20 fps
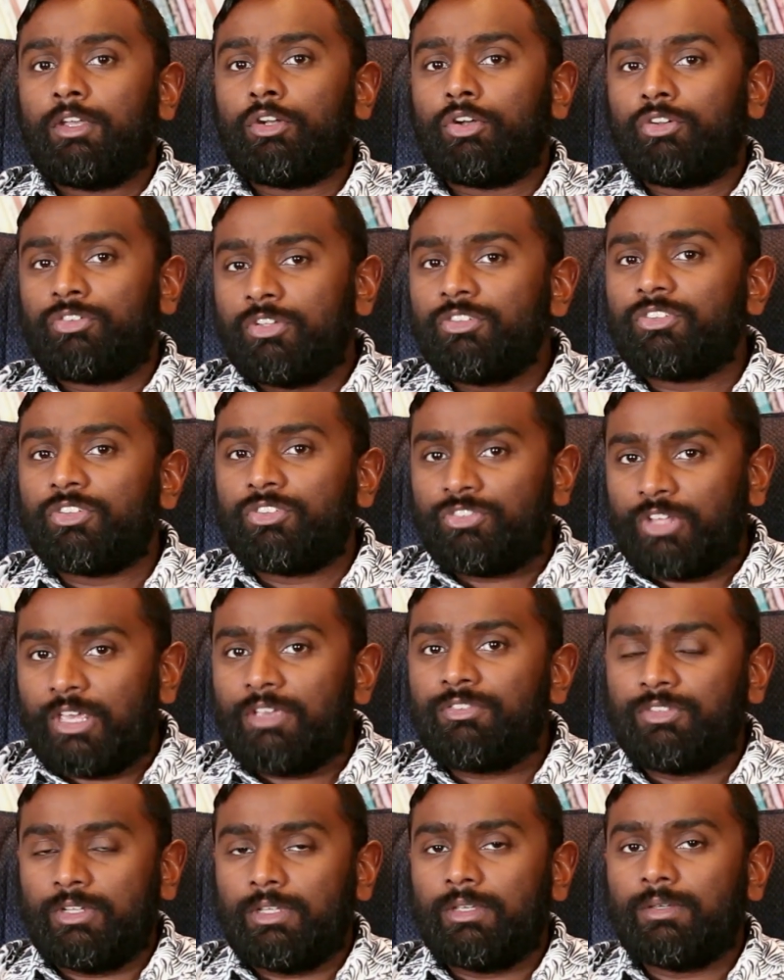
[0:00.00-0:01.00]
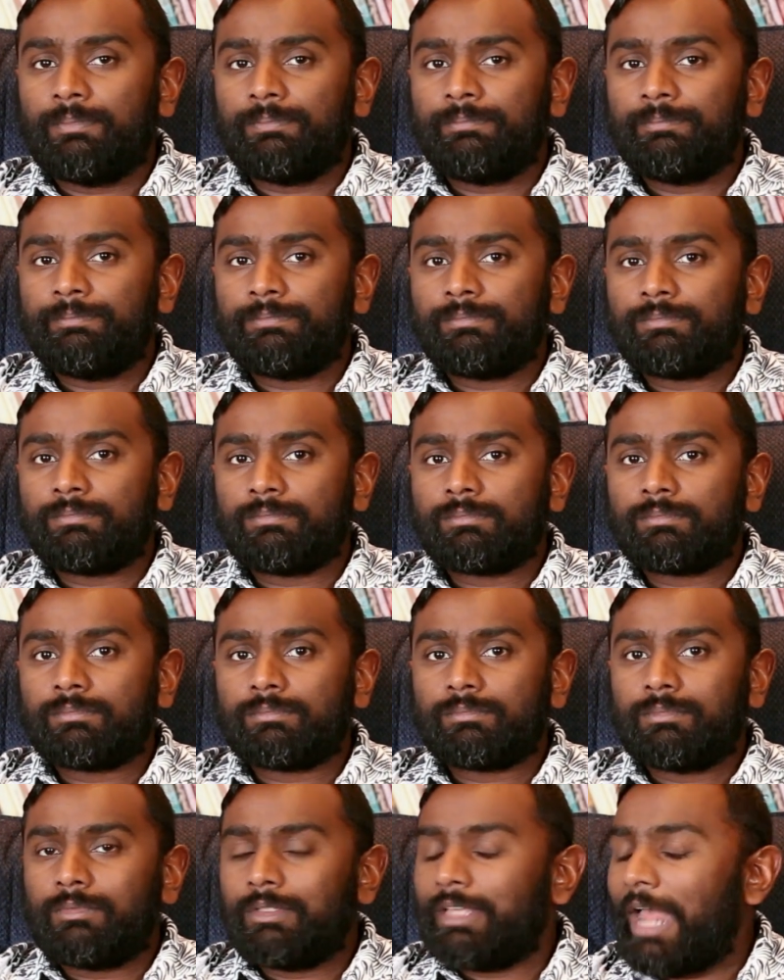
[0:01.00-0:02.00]
And our sense of safety,
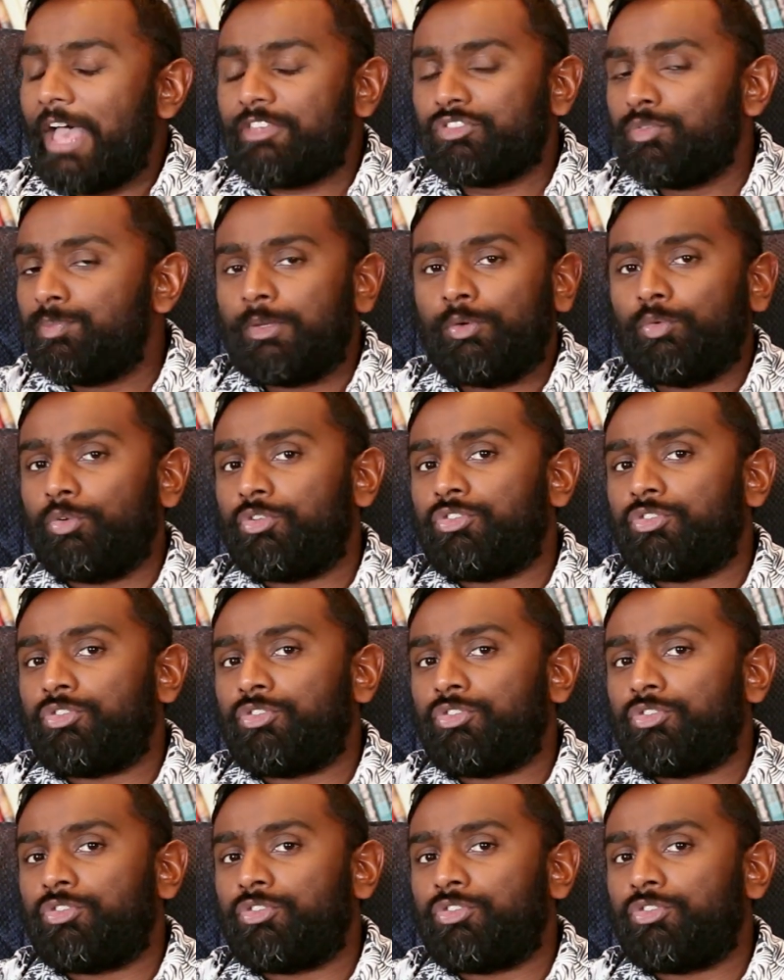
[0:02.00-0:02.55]
it hasn't been